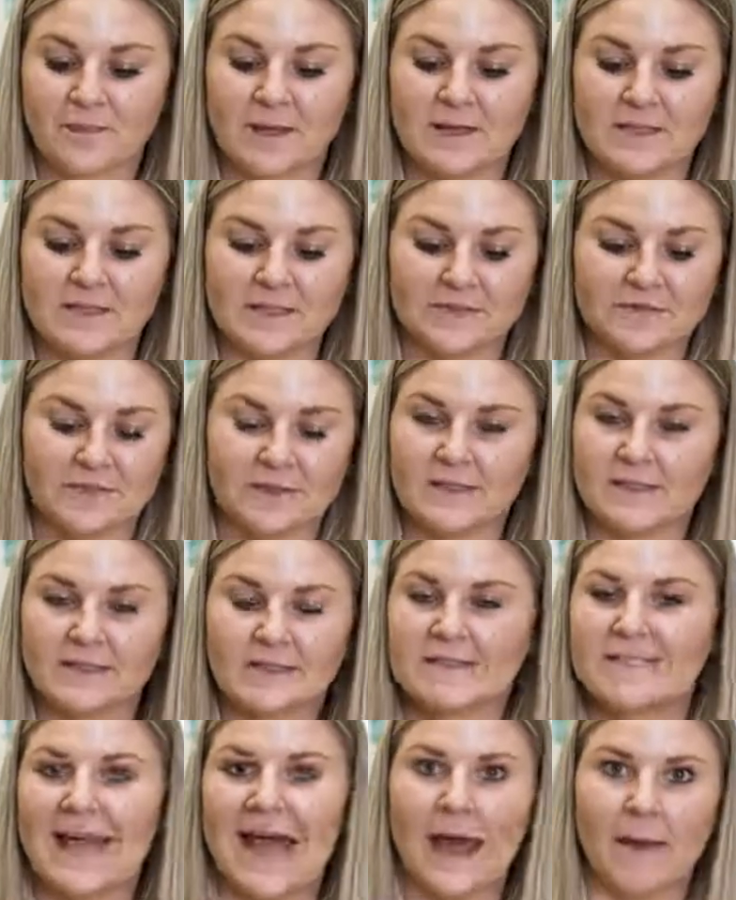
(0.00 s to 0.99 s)

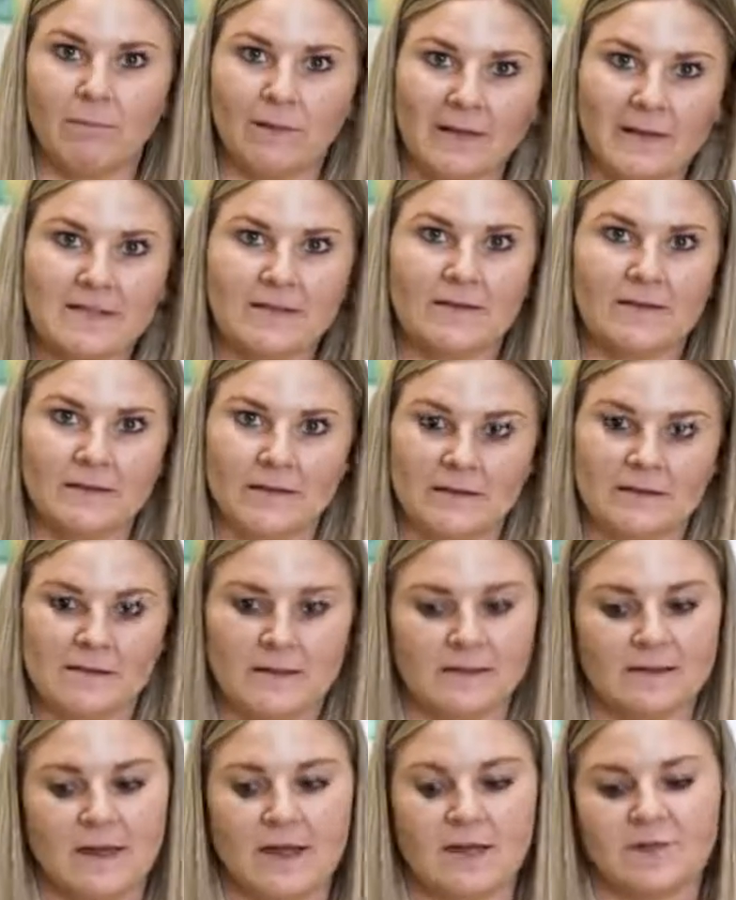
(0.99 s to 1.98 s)
different tablets and things
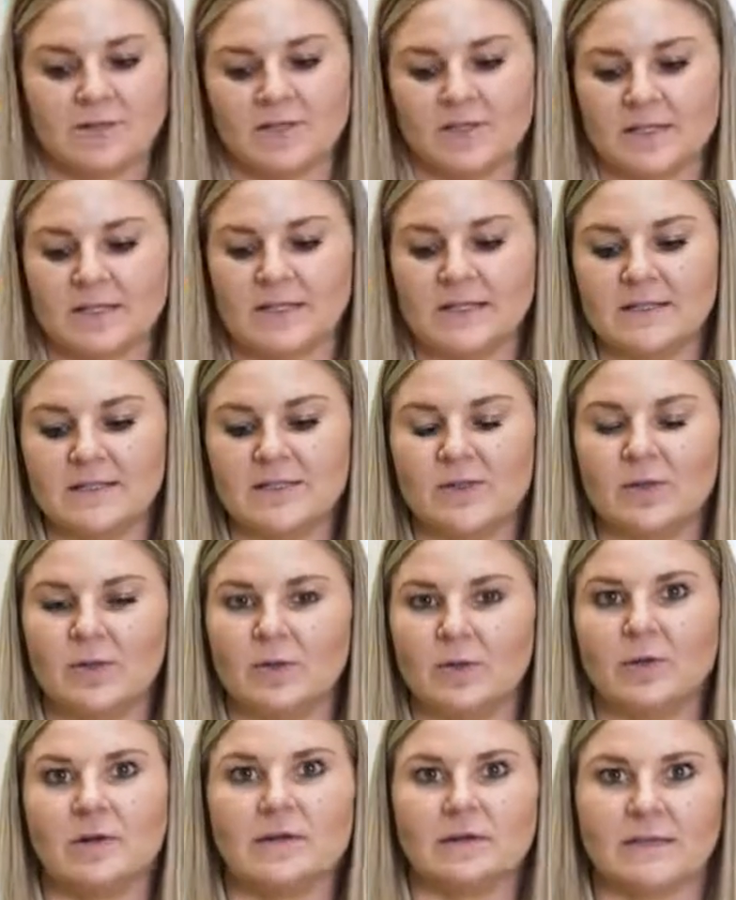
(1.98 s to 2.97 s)
like that. You'll just need
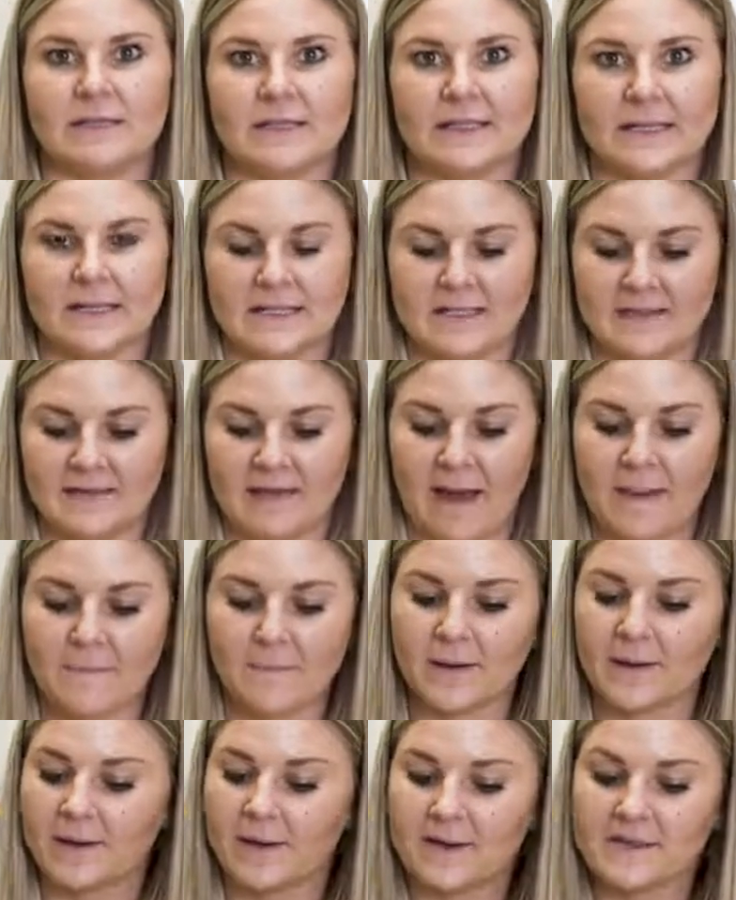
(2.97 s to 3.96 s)
to look into them.
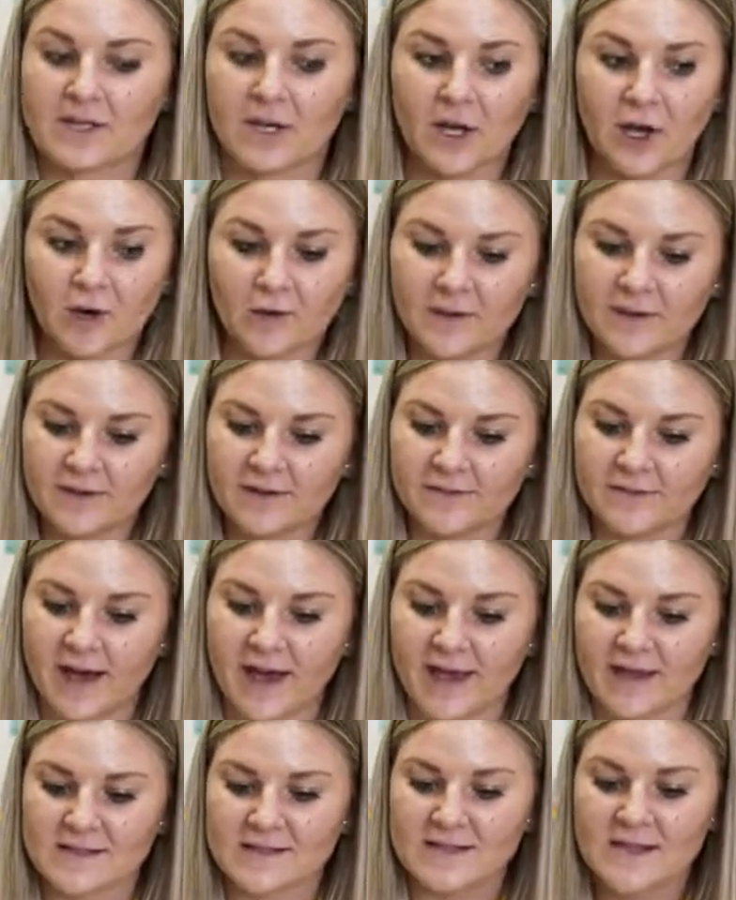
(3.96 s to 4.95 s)
But it's a coding
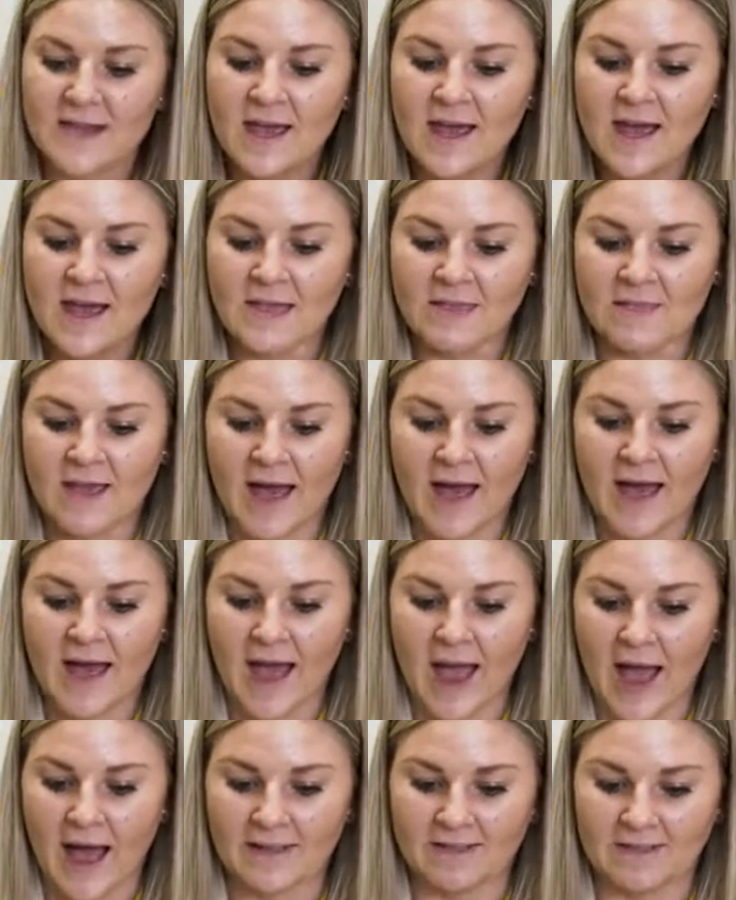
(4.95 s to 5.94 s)
device
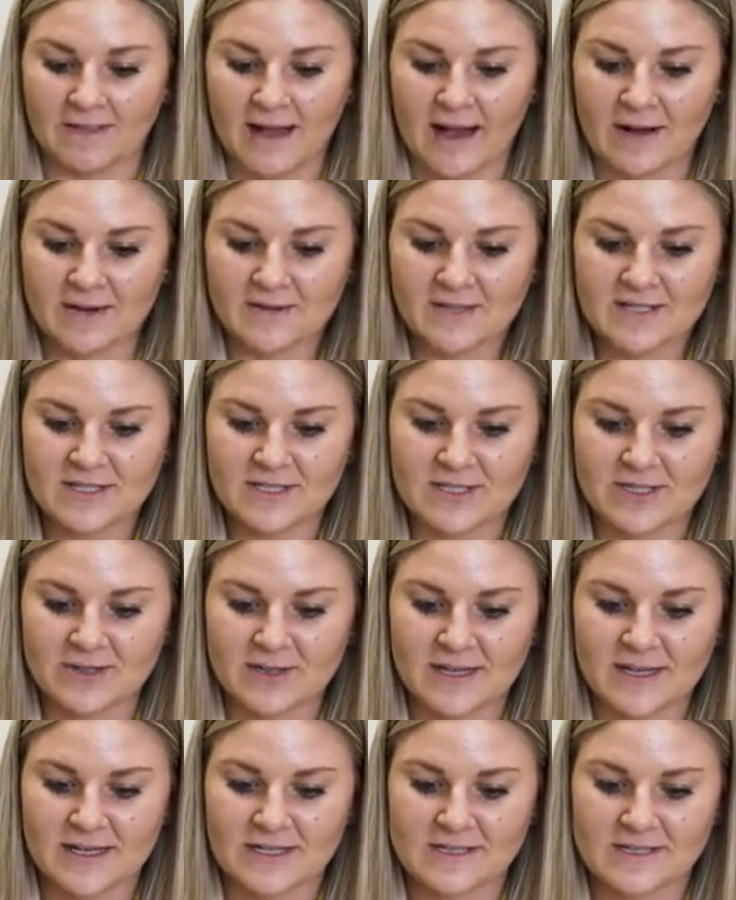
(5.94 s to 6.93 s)
that allows
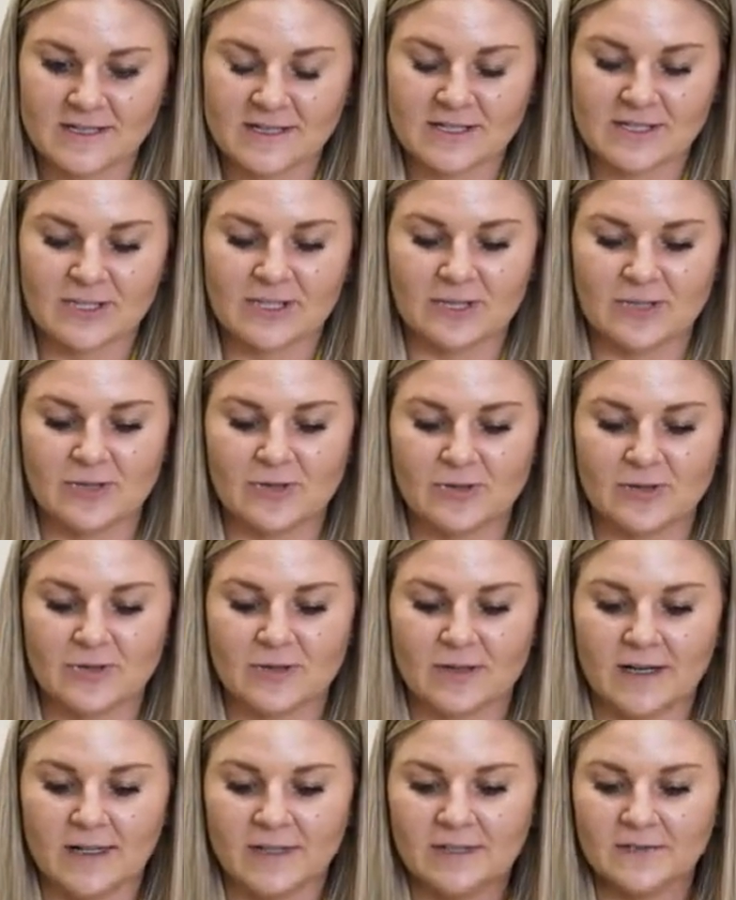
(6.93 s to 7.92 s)
students
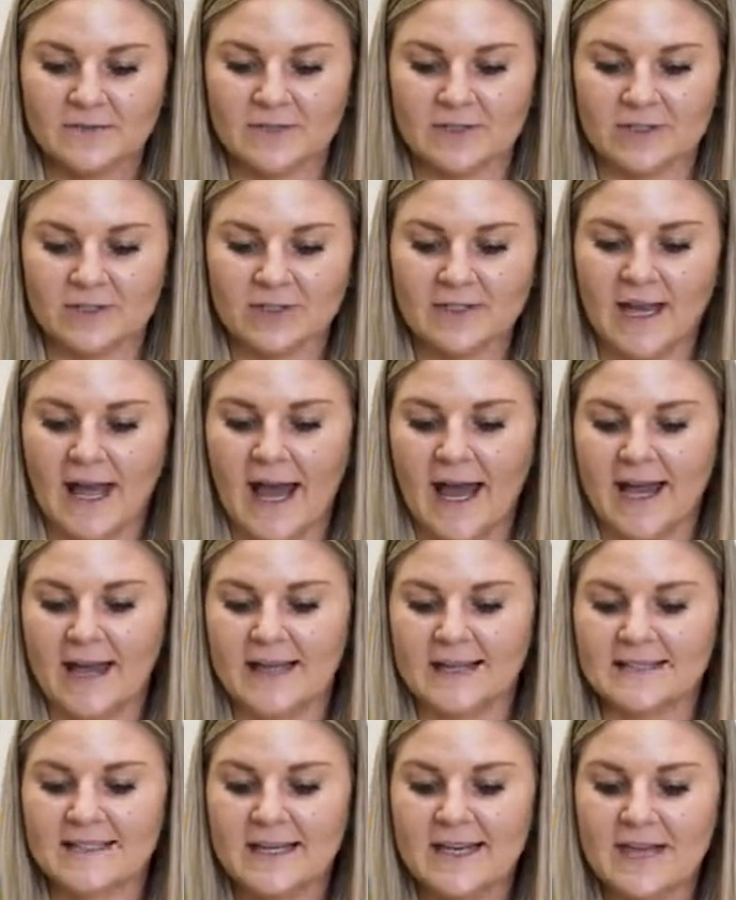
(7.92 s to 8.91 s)
to kind of look
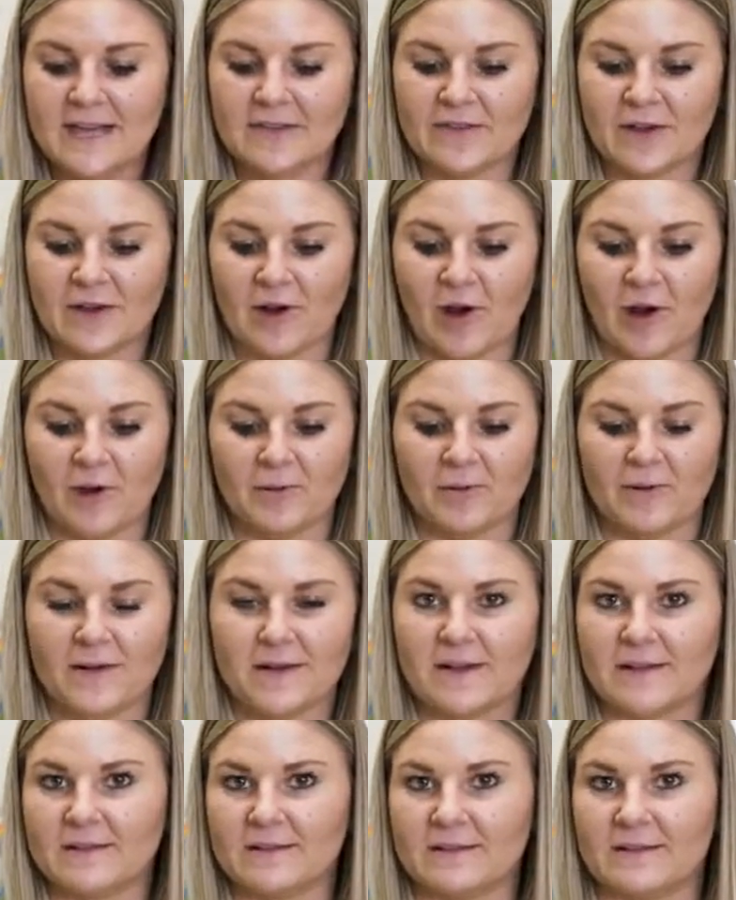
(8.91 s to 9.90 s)
at their
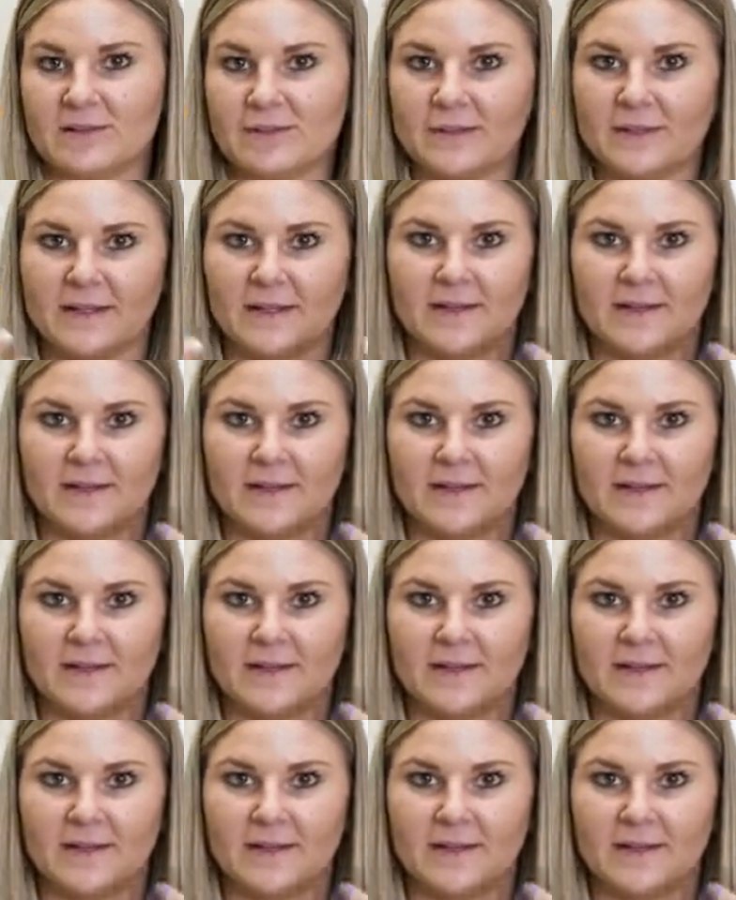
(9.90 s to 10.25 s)
artwork in a little bit